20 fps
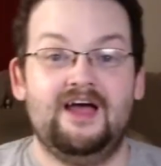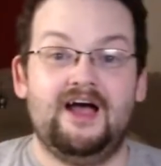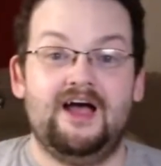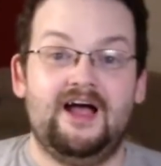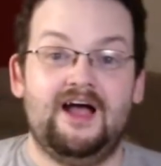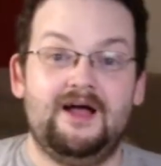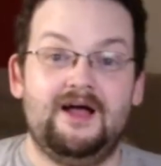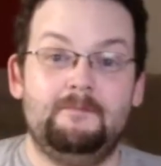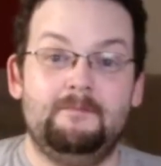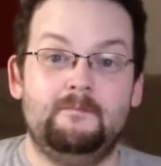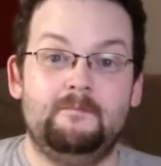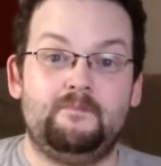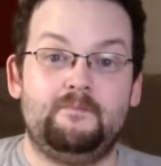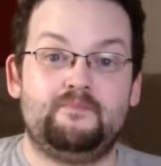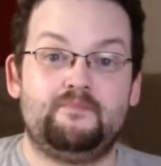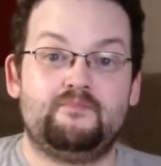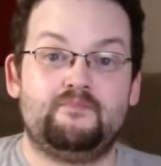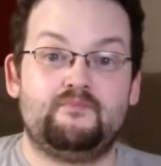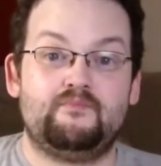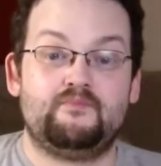
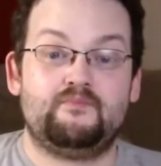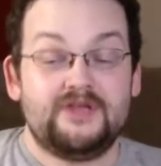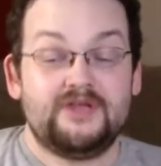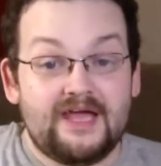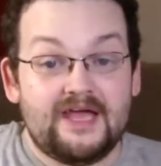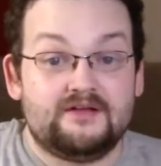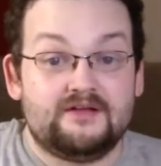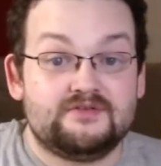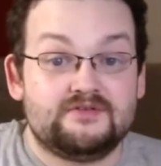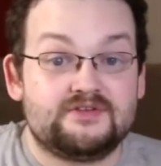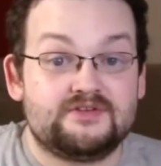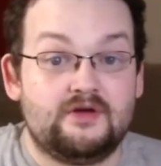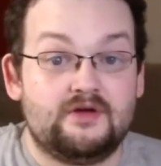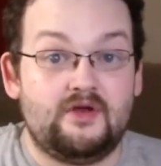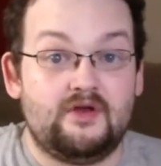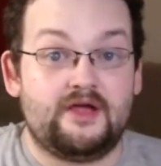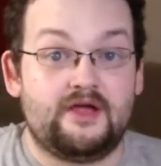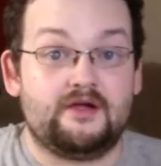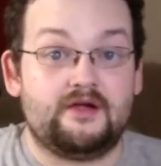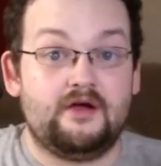But yeah, so
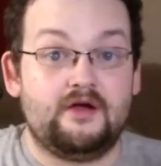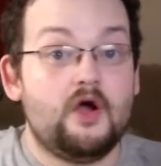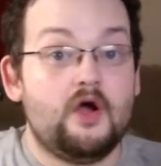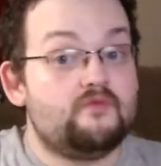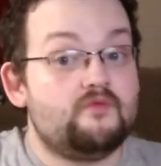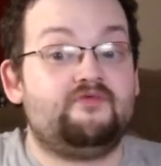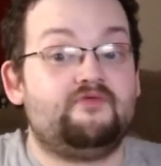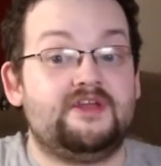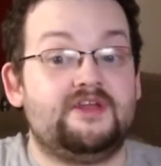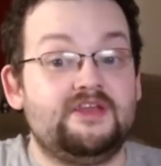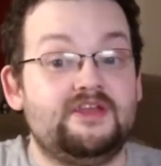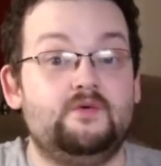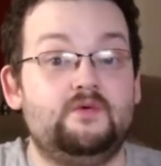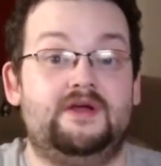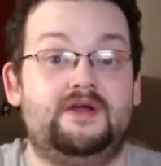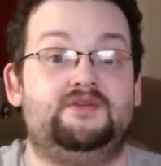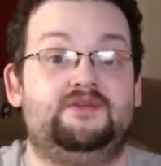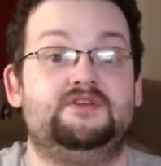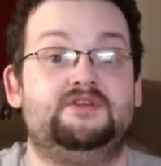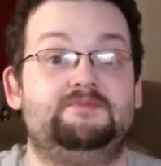like, hopefully you will get
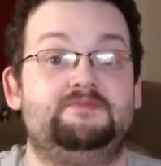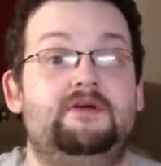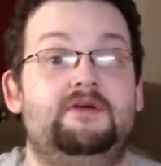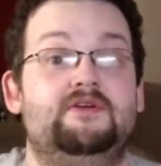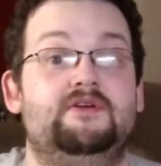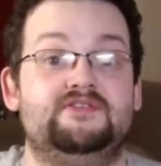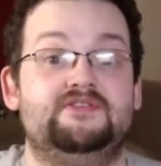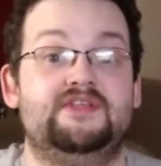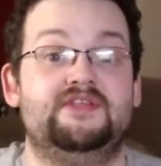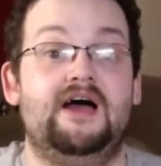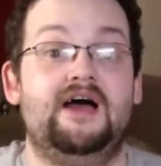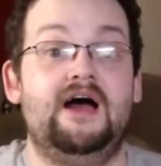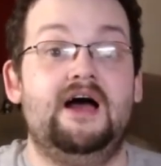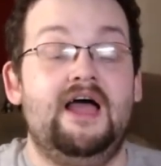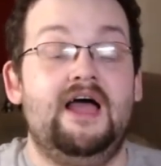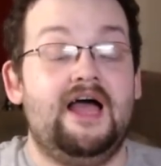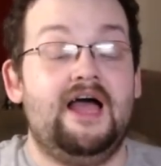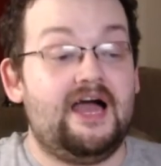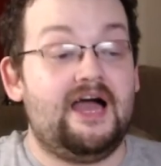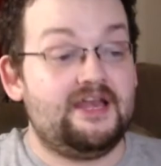to experience that.
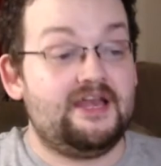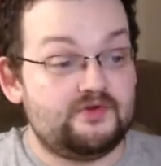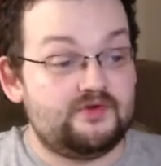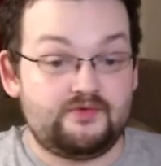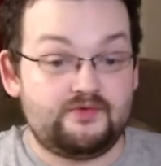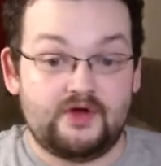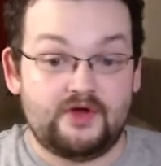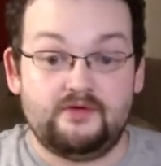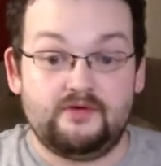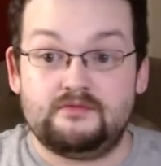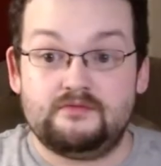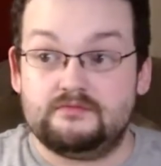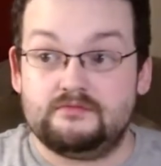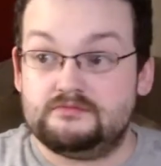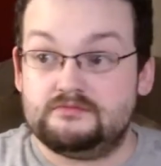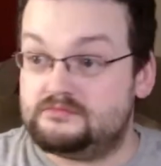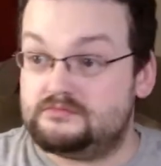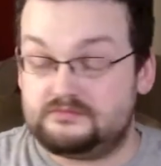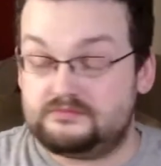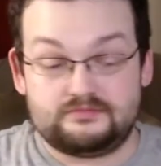And if you don't,
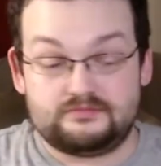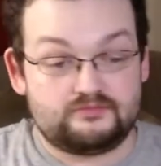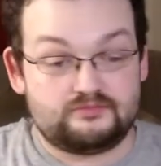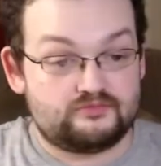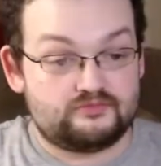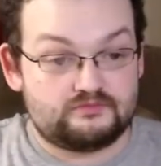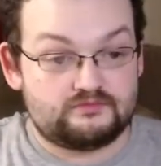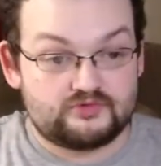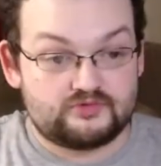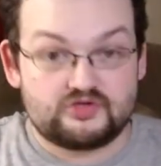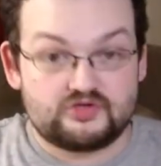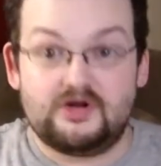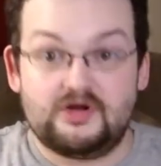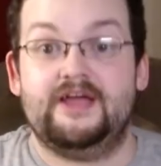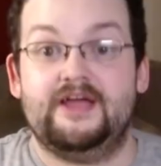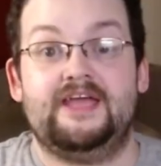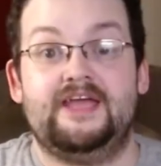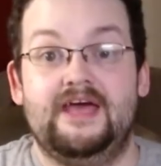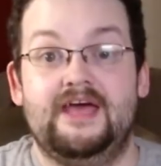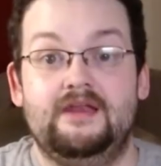try again.